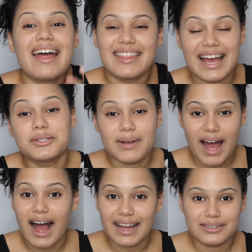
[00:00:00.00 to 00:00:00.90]
that's what
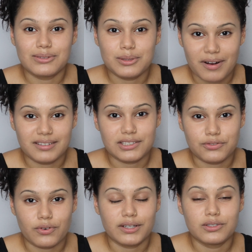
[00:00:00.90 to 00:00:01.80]
I use
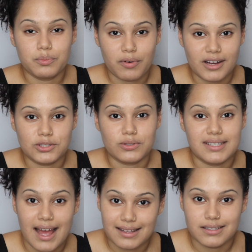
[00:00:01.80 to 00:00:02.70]
bronzers for. I use
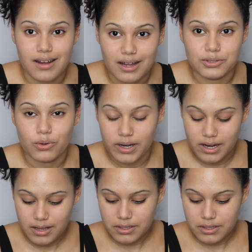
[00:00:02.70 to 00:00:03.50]
bronzers as a contour.